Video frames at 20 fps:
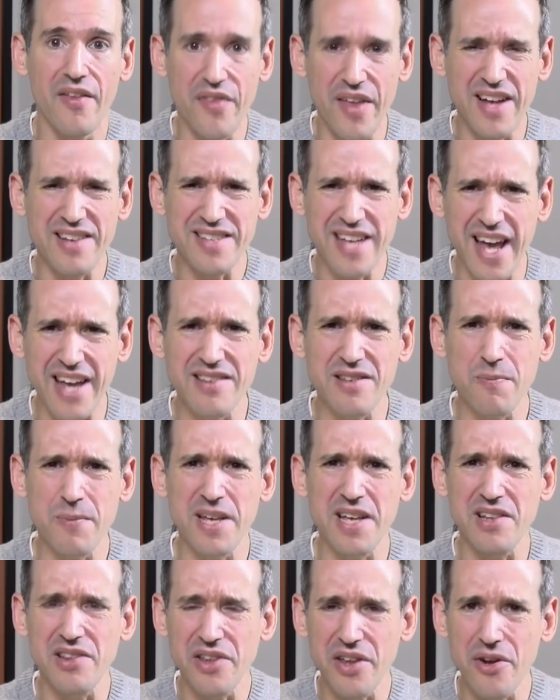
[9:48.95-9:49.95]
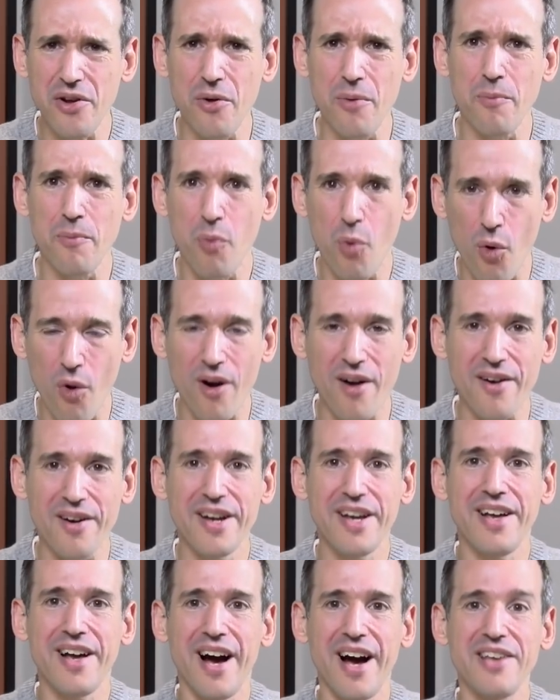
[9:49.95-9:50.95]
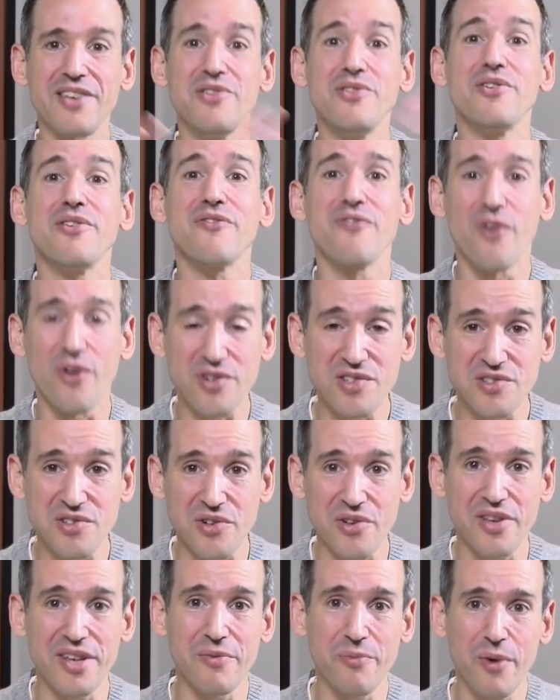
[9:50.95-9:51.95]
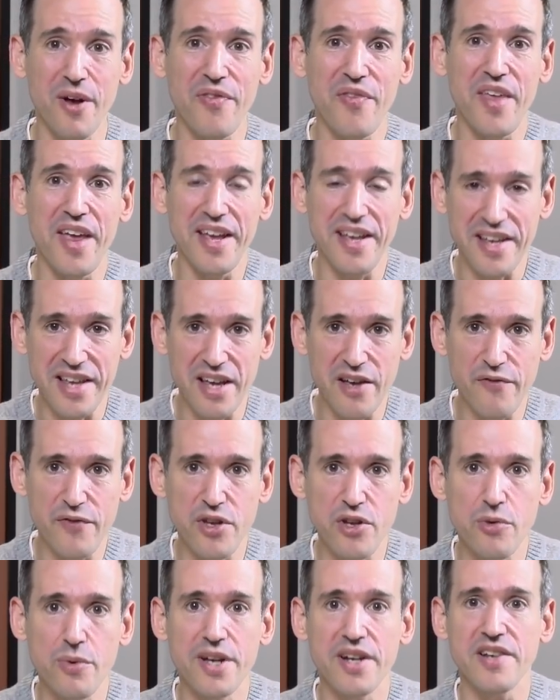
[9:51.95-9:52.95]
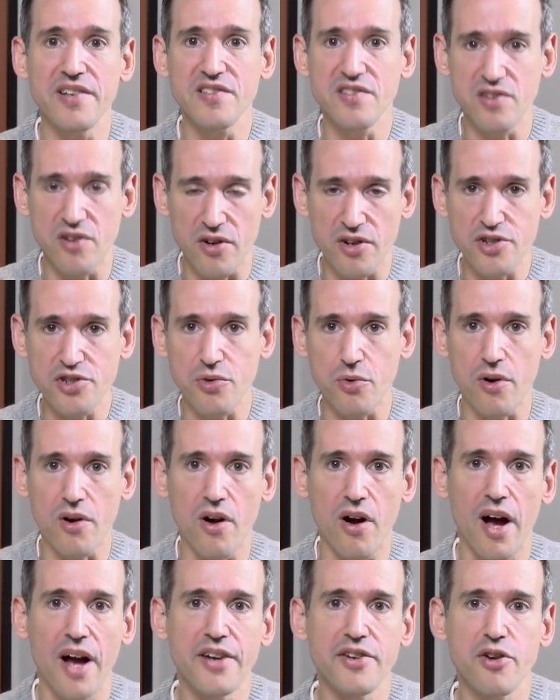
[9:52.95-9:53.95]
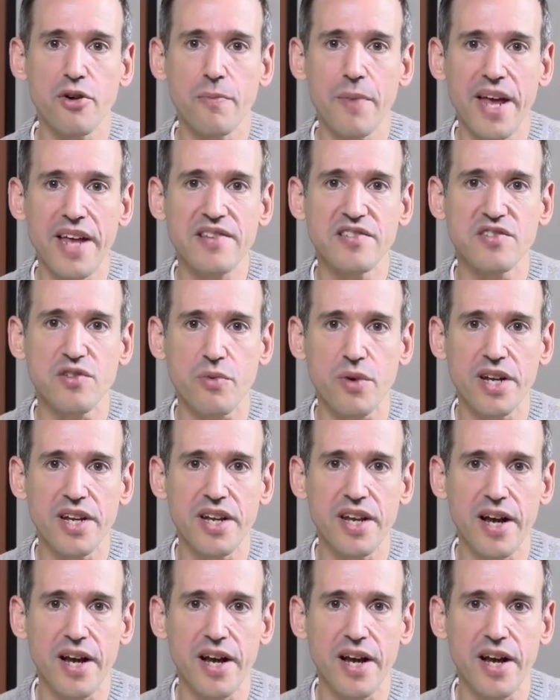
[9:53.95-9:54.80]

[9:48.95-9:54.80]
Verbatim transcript: they tend to be a little more uh, universal in what they give you in a search or on your main screen